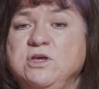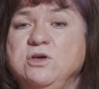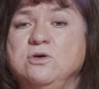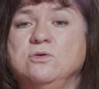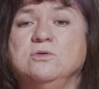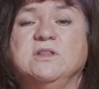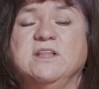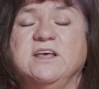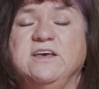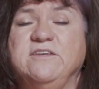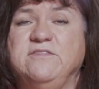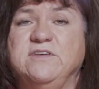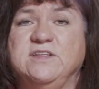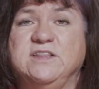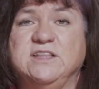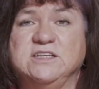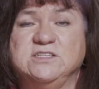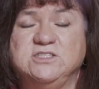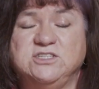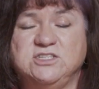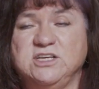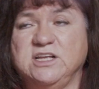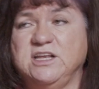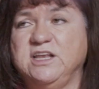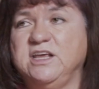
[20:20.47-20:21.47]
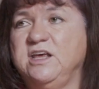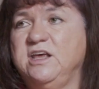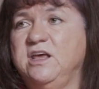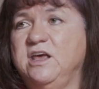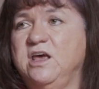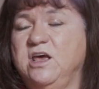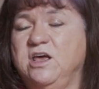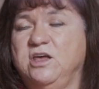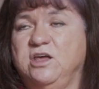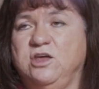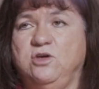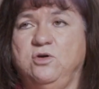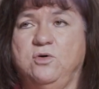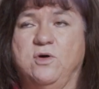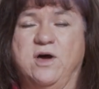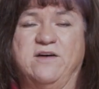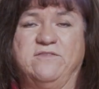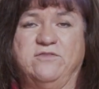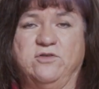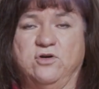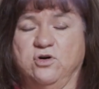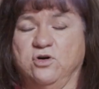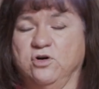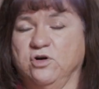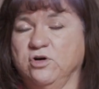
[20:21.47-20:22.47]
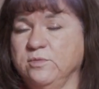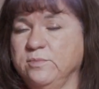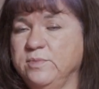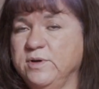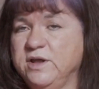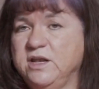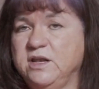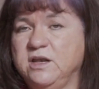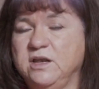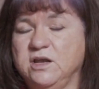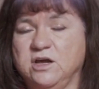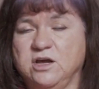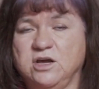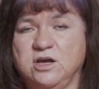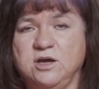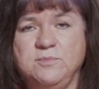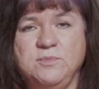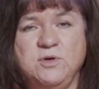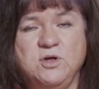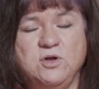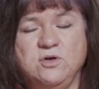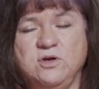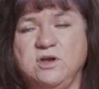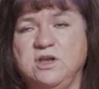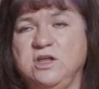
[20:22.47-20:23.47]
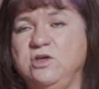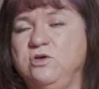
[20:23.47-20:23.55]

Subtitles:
you live in the city. You have an urban community.